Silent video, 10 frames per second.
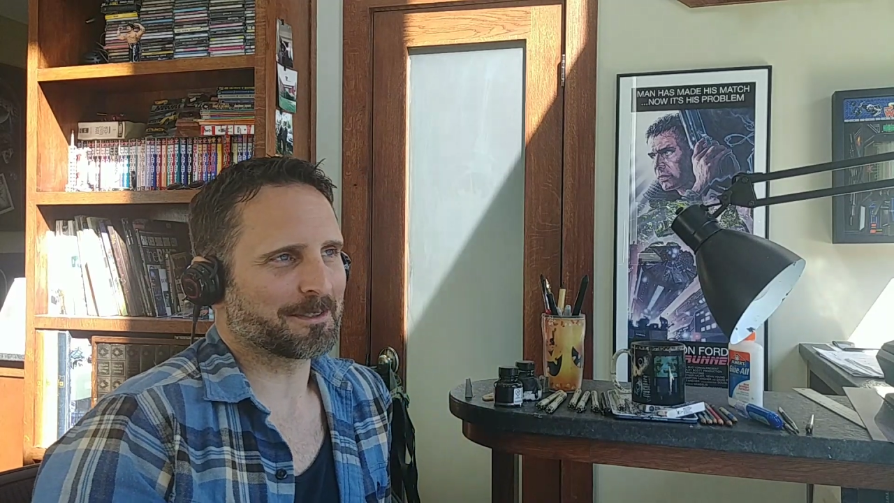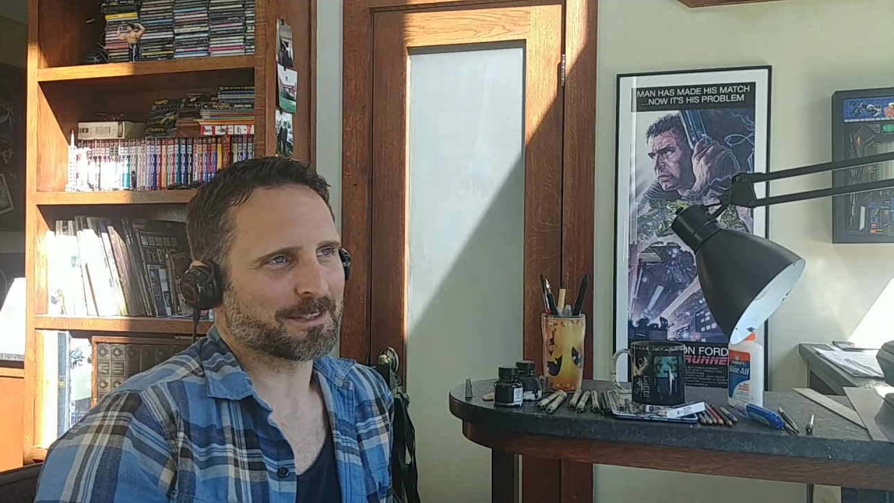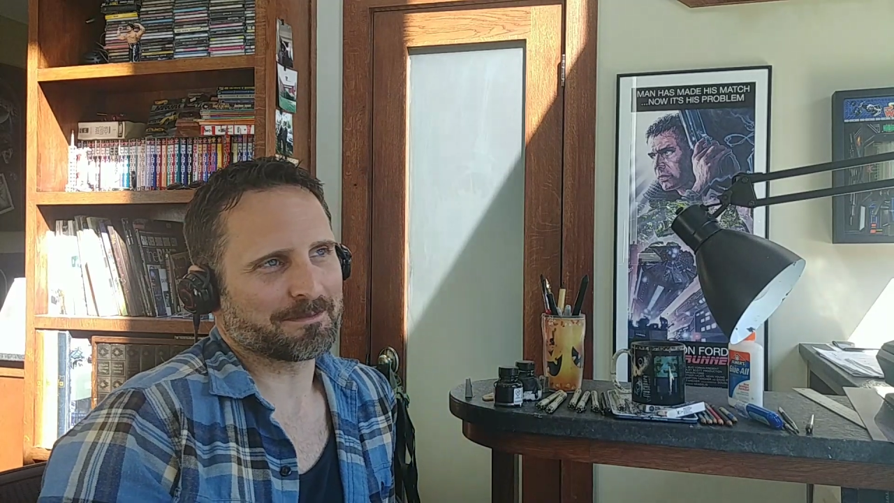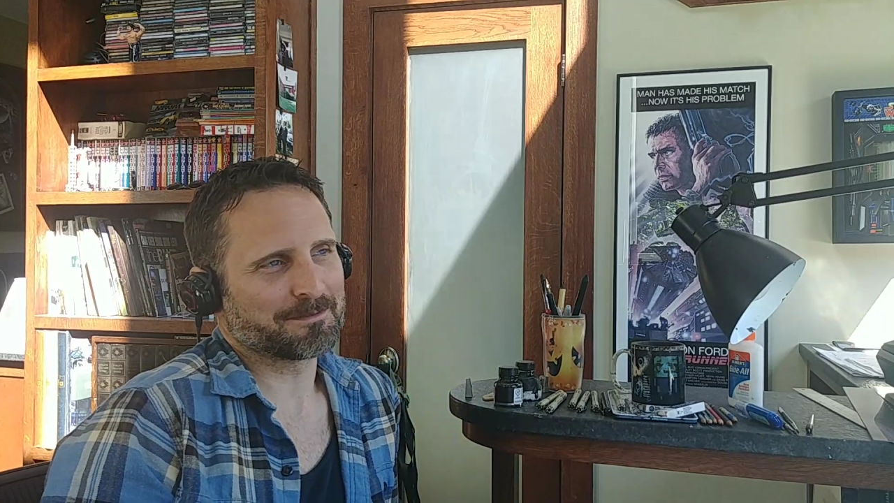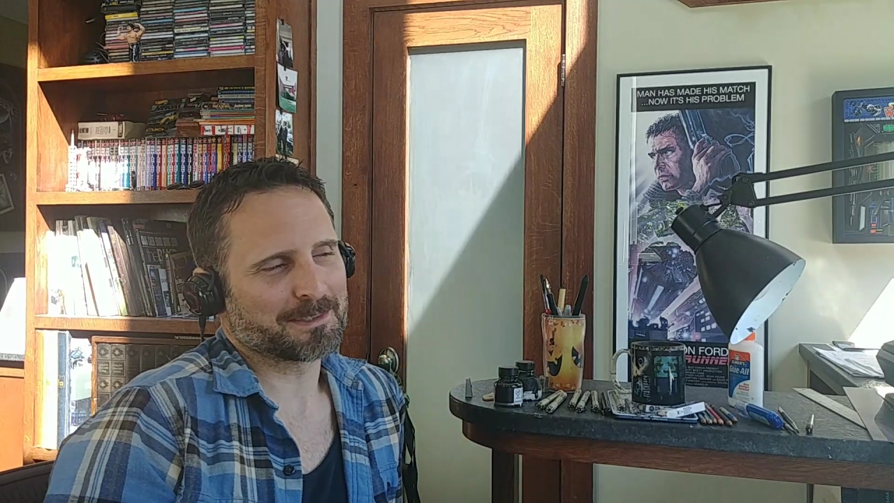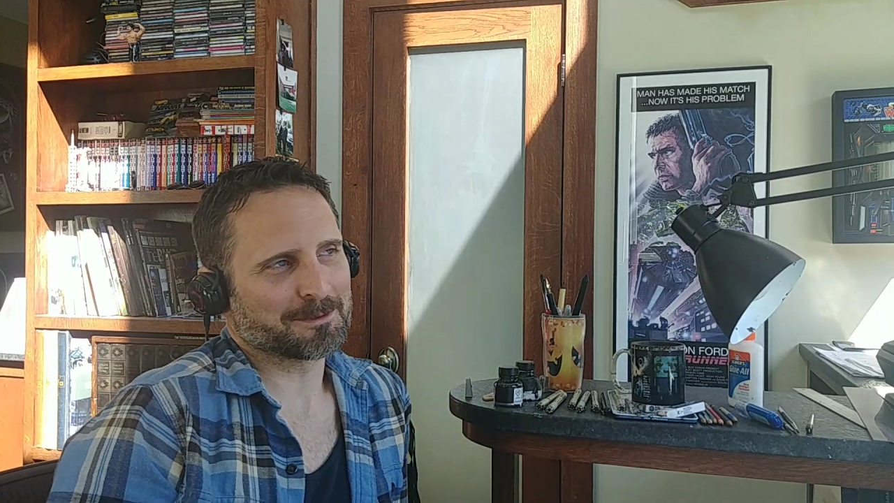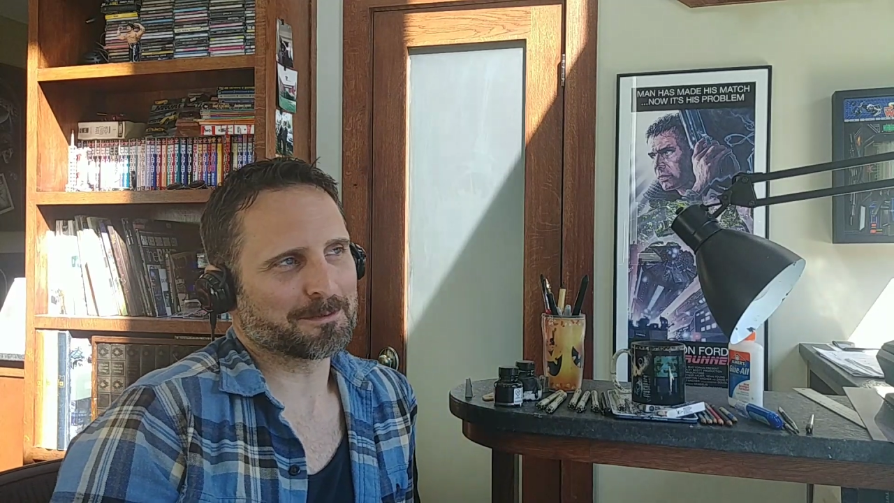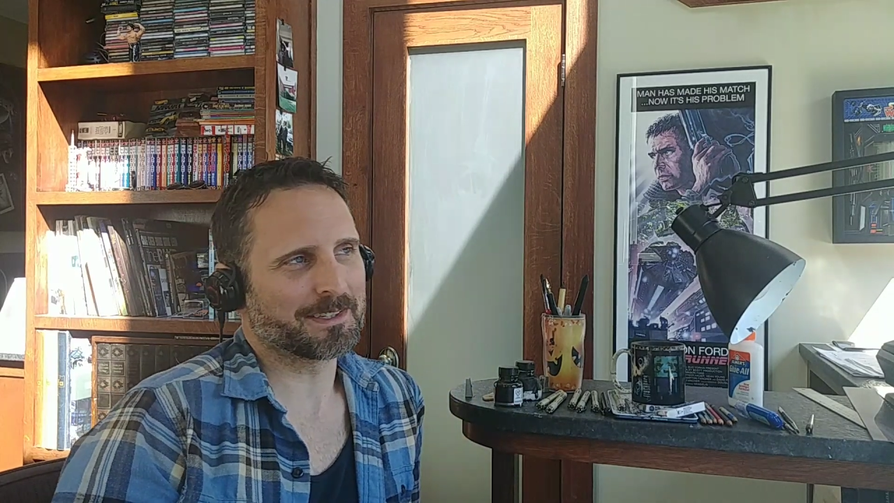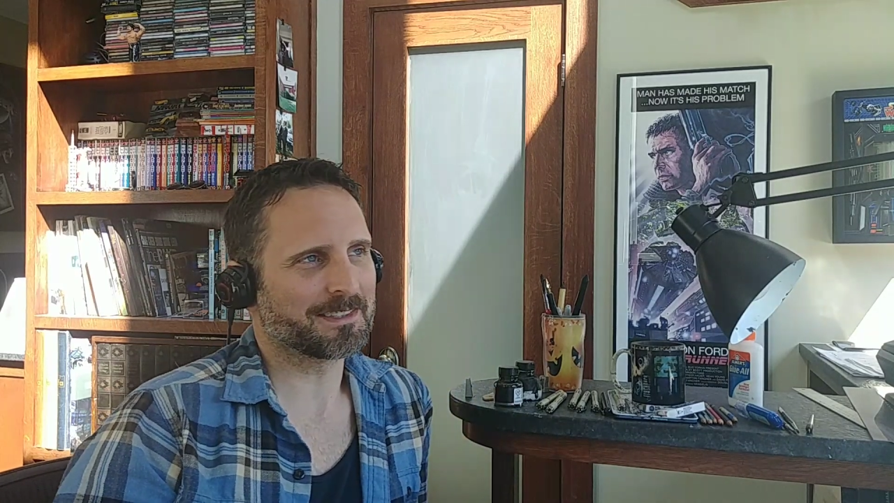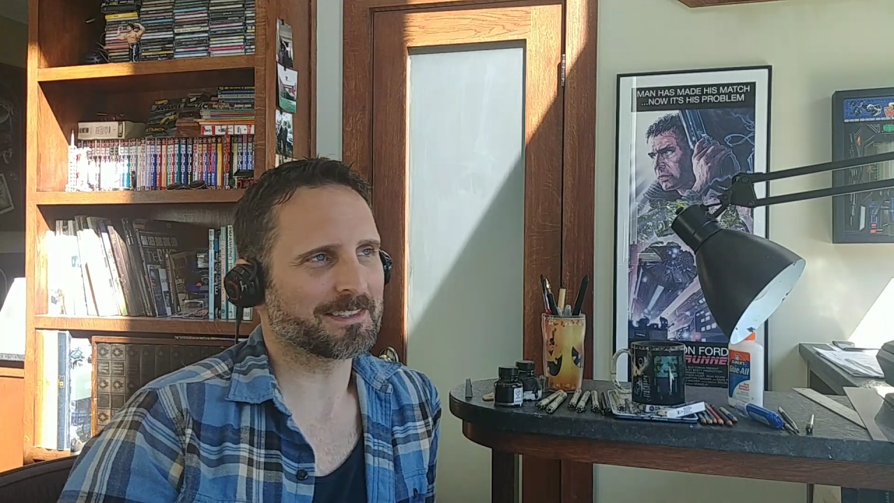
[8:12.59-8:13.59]
which I've never
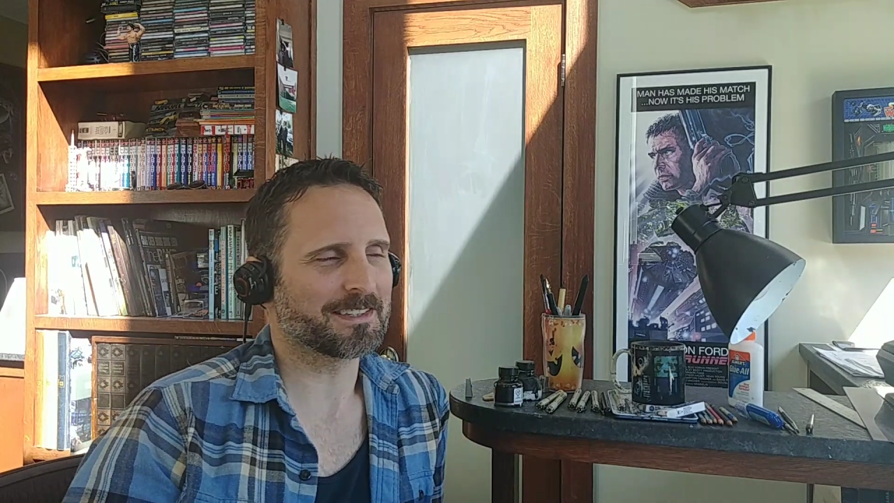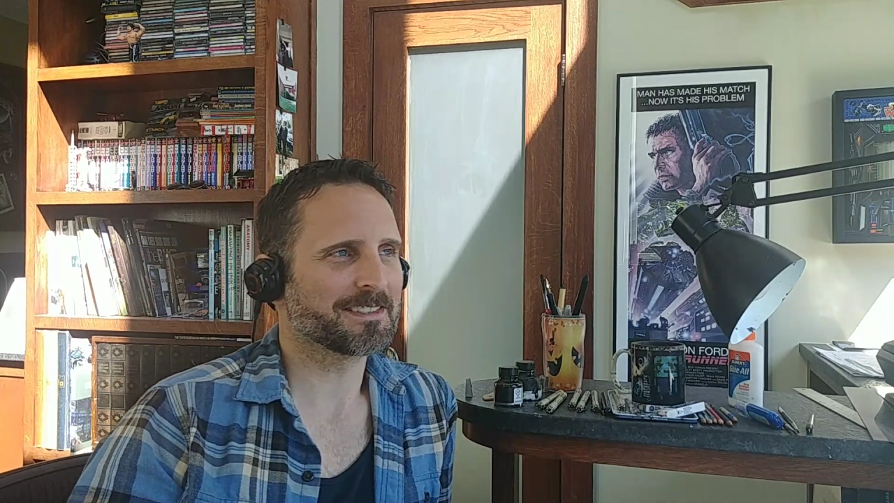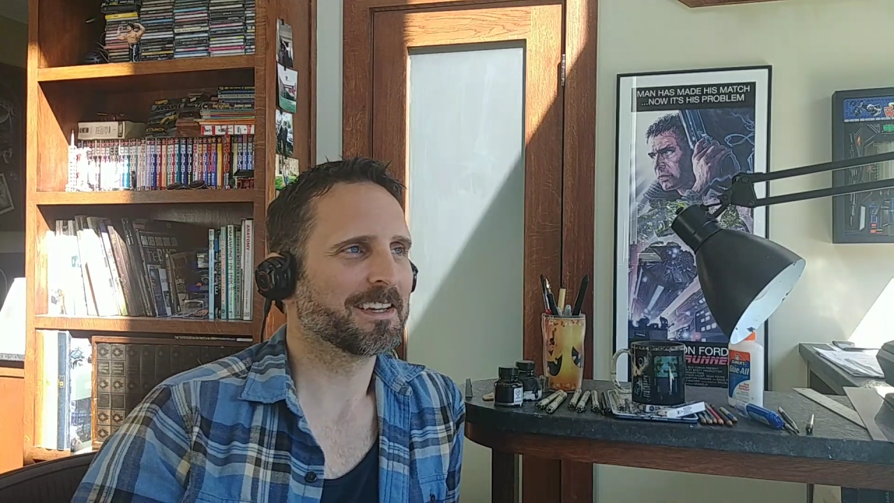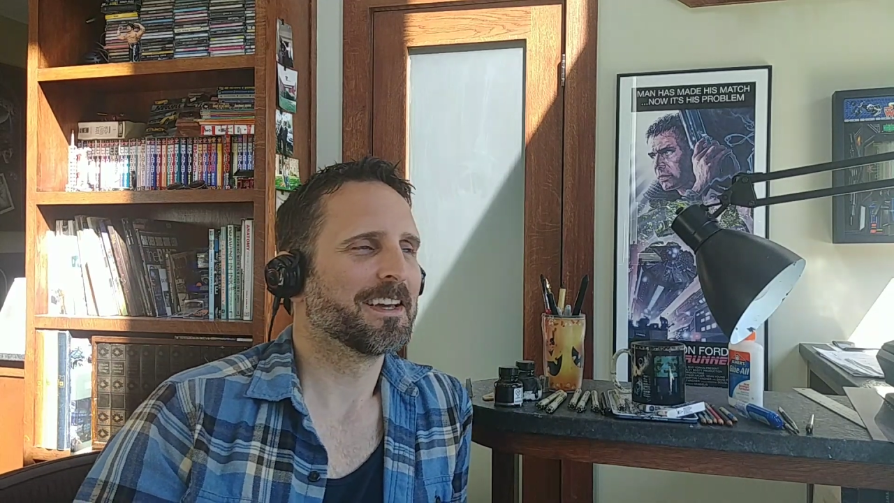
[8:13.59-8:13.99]
read since.